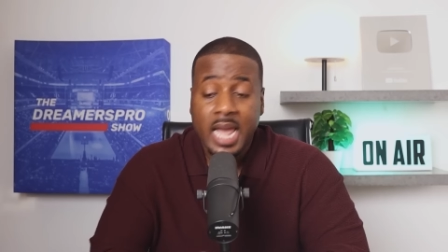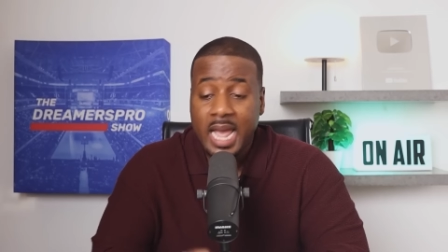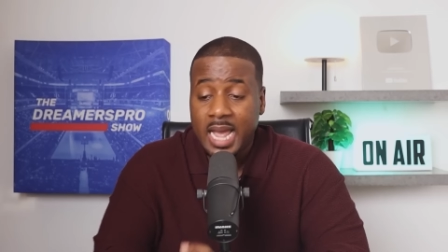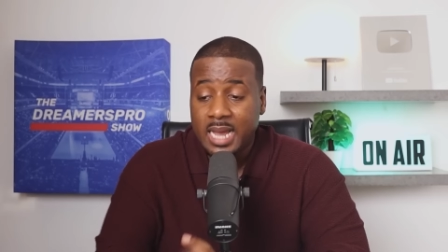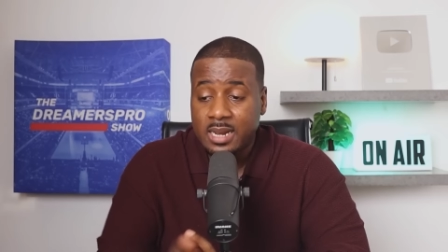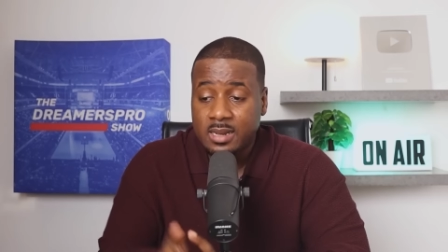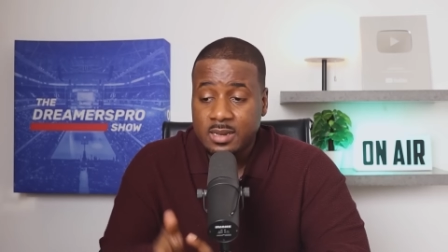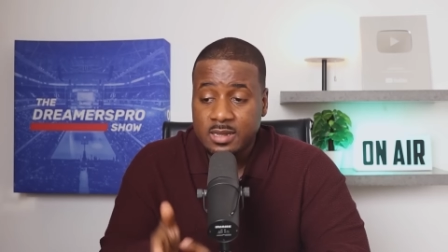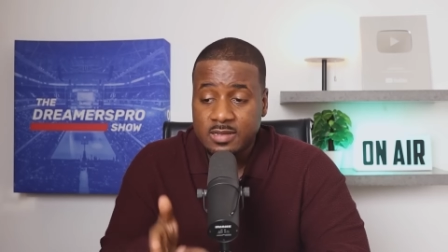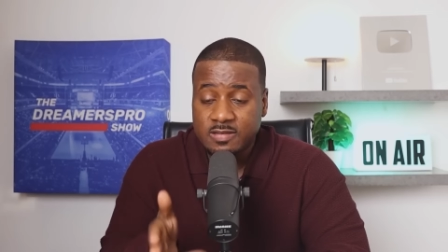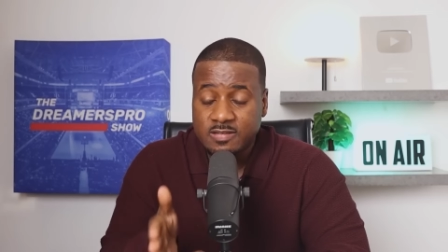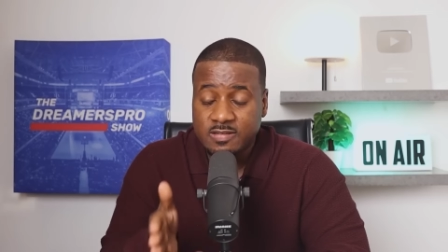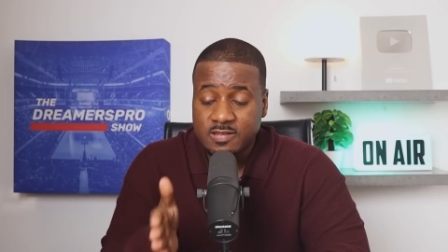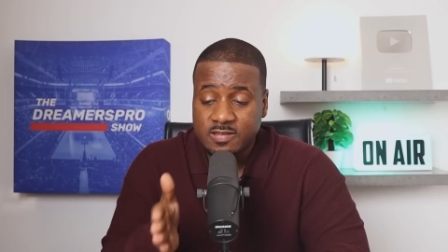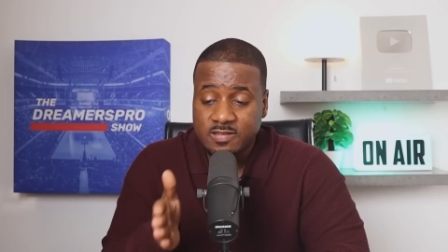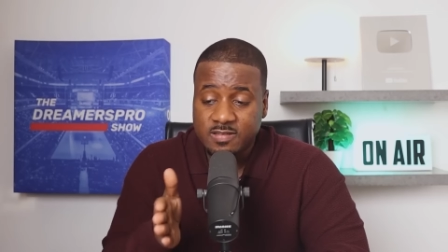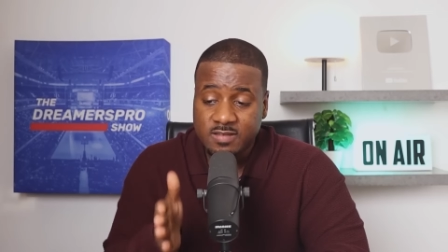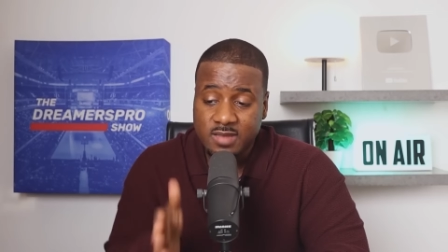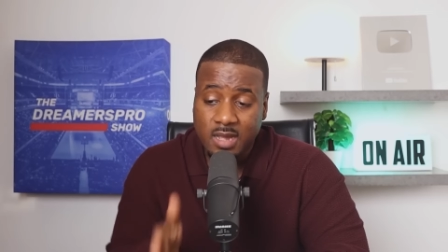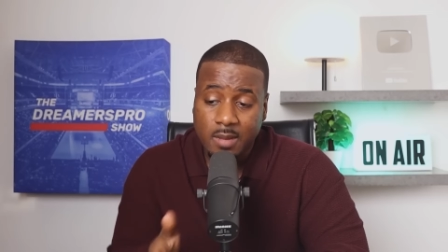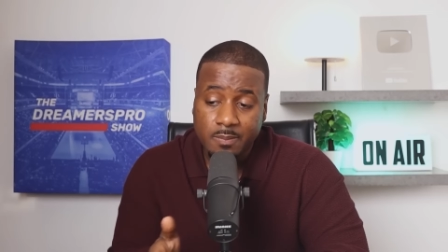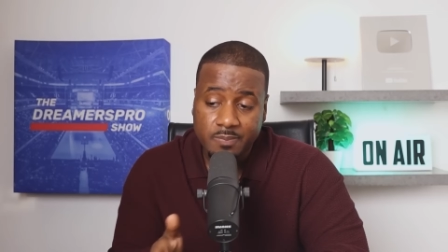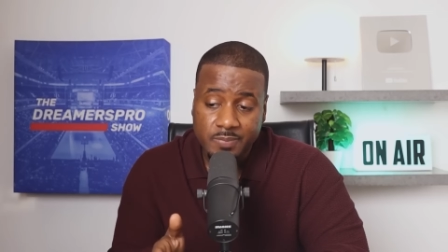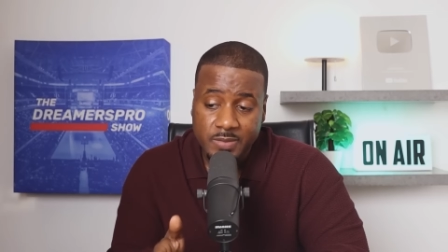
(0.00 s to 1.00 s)
And this is
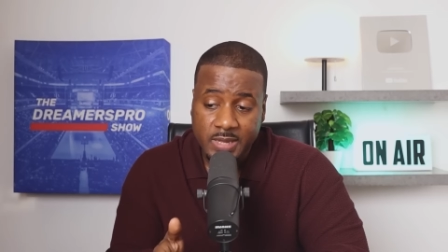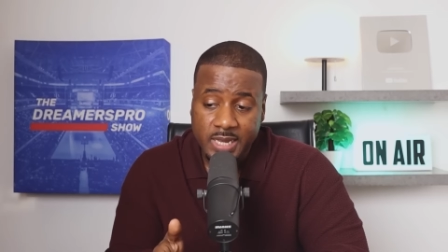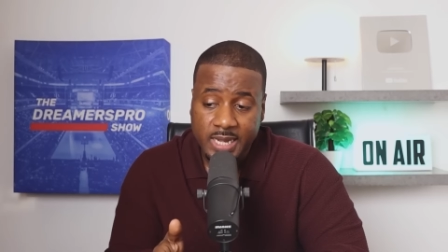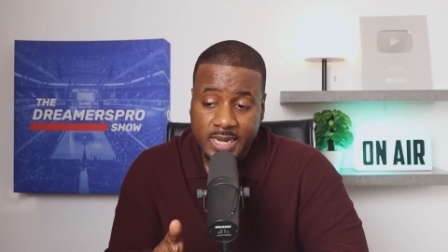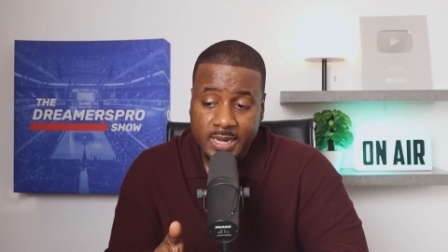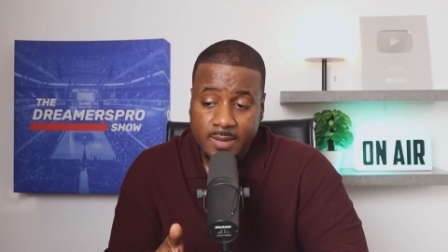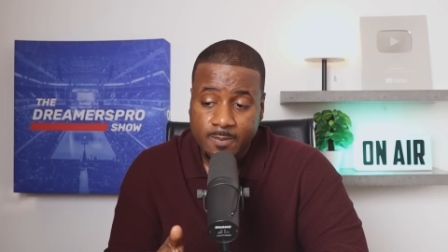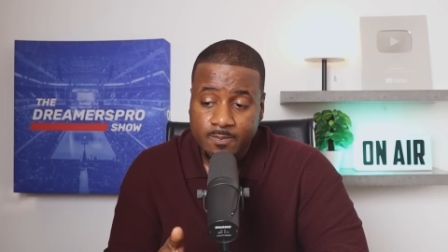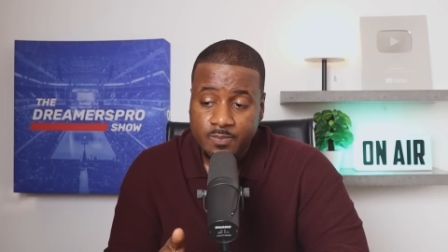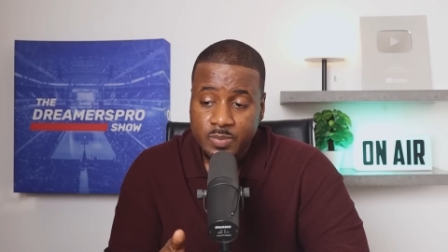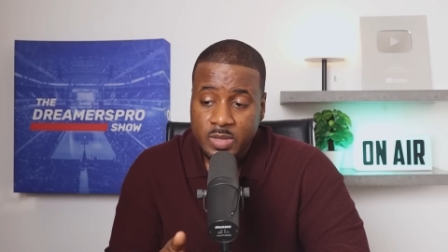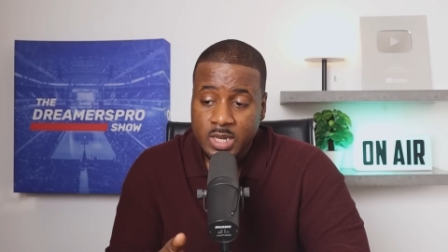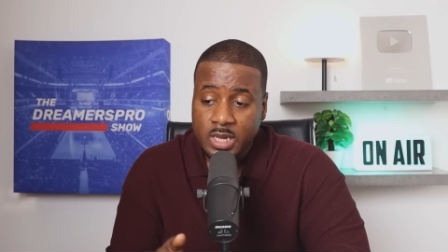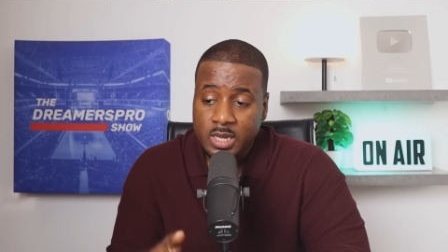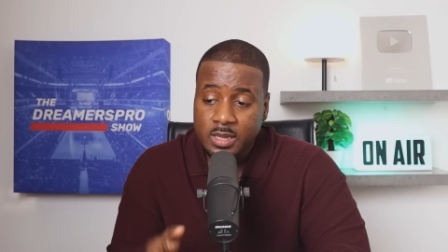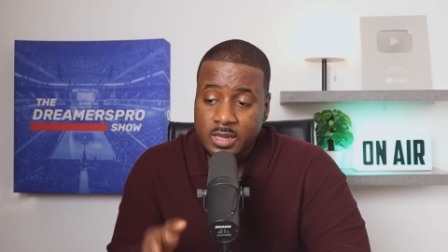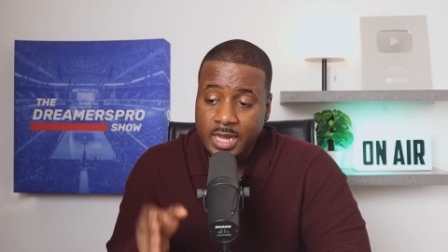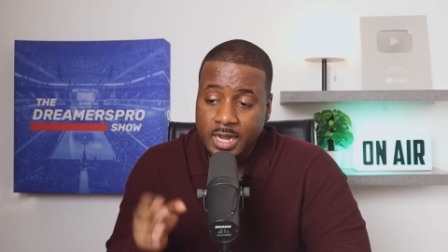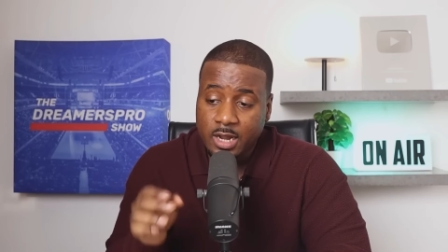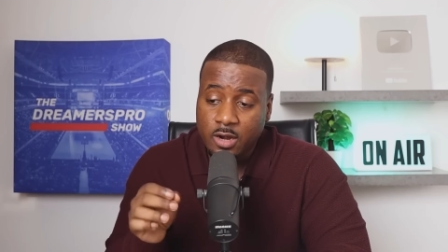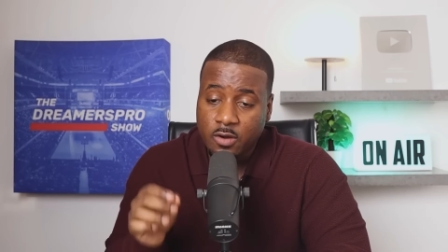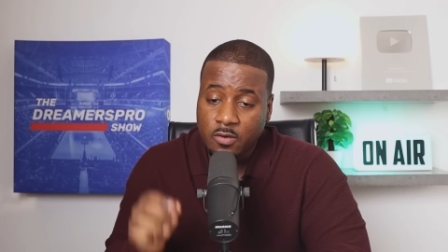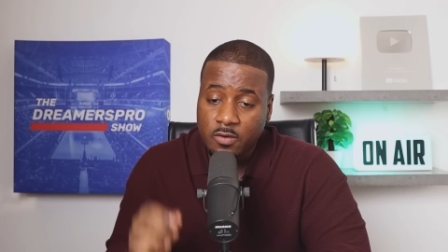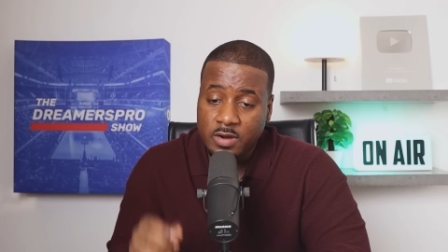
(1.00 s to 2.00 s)
something
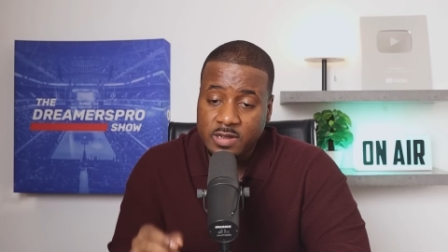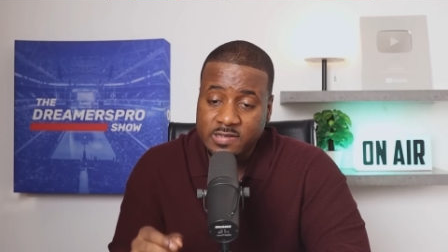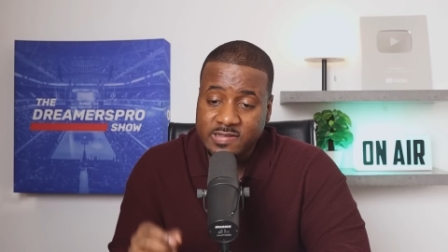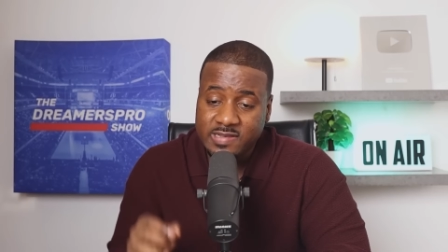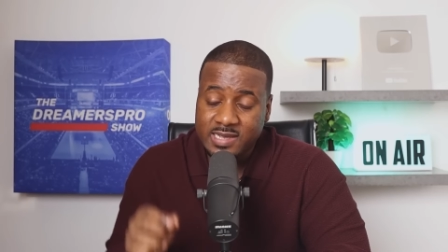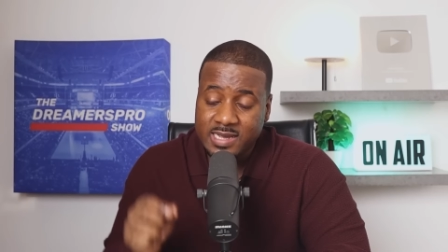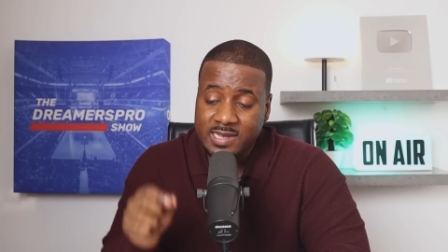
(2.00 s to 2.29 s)
that Chris